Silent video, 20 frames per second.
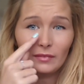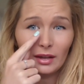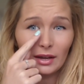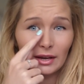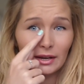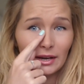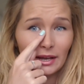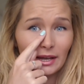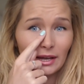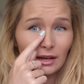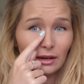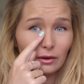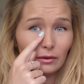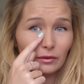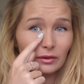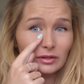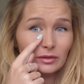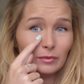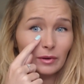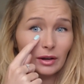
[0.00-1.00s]
And here
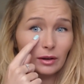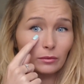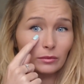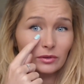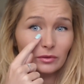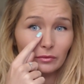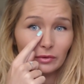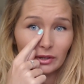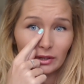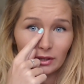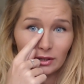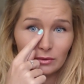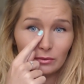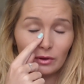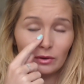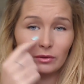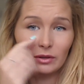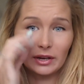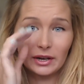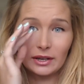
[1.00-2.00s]
as well was really
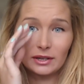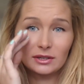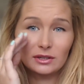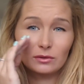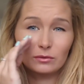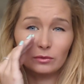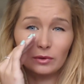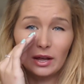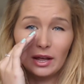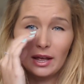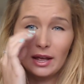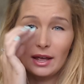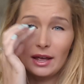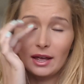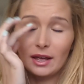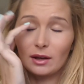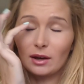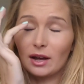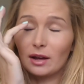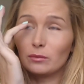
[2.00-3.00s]
swollen.
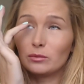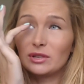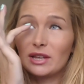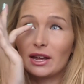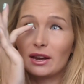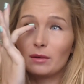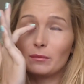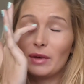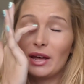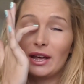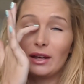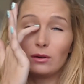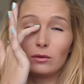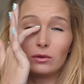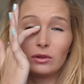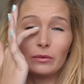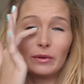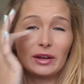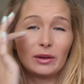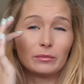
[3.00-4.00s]
I was getting pain
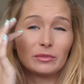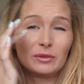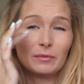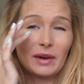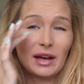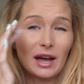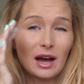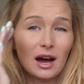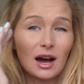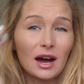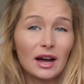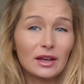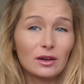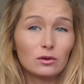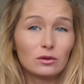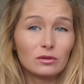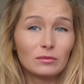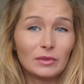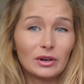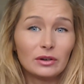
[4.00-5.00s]
all the way up to my eye
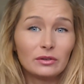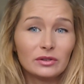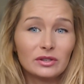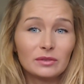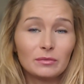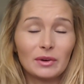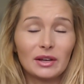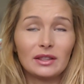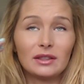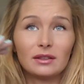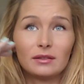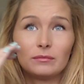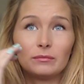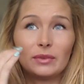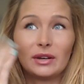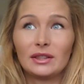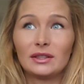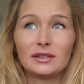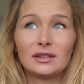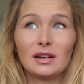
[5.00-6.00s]
almost by
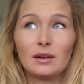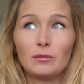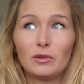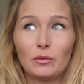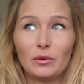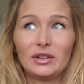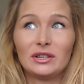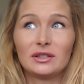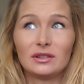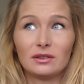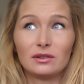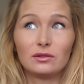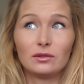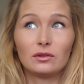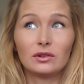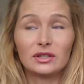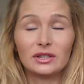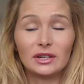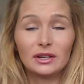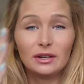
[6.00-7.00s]
the time I went to the
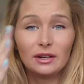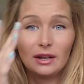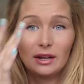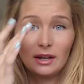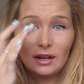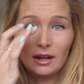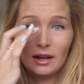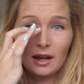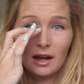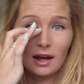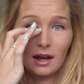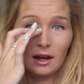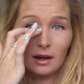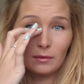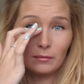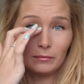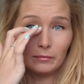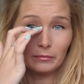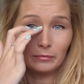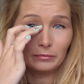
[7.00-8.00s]
doctor.
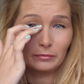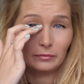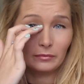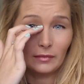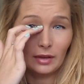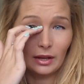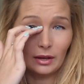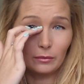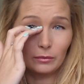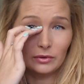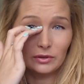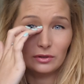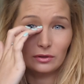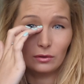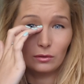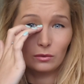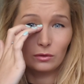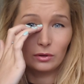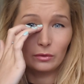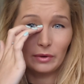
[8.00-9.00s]
It was
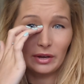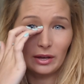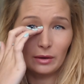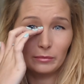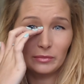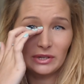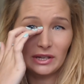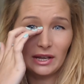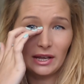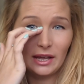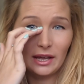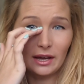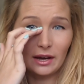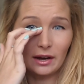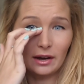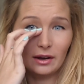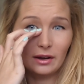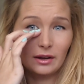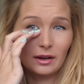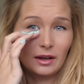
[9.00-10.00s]
all the way up to
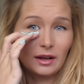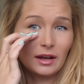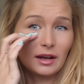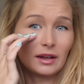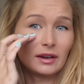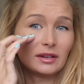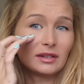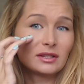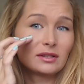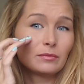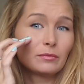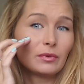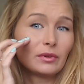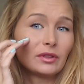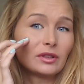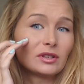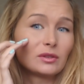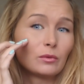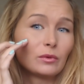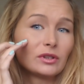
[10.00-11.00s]
here, and it
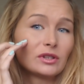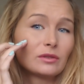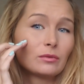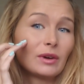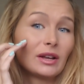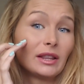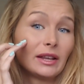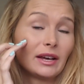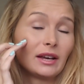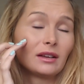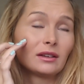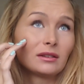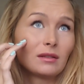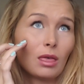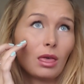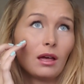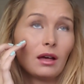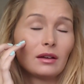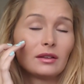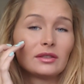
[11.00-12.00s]
spread. The
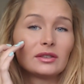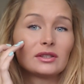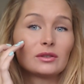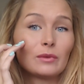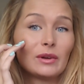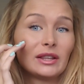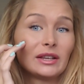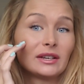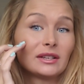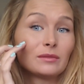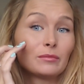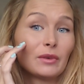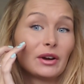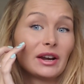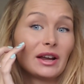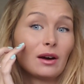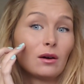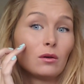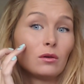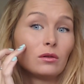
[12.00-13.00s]
swelling spread
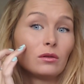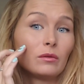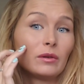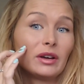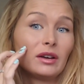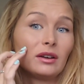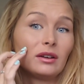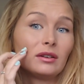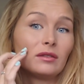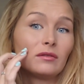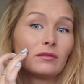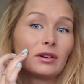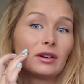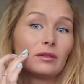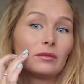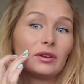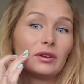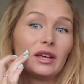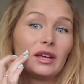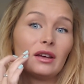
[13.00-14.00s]
out all the way
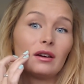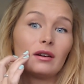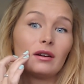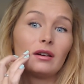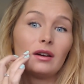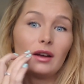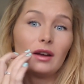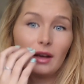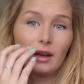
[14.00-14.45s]
around here.